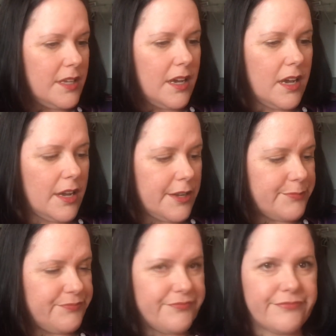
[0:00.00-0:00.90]

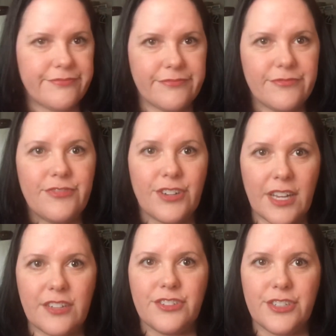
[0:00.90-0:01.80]
for
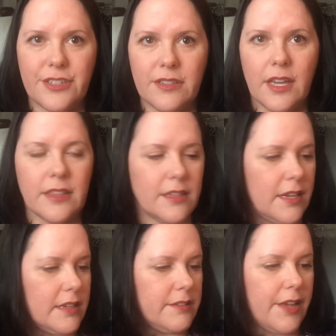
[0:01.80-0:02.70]
next year, like the
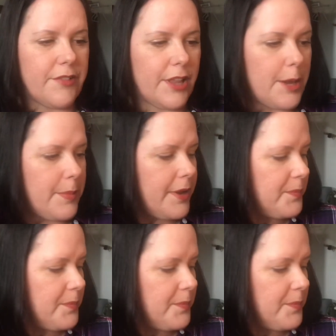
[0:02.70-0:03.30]
next level up.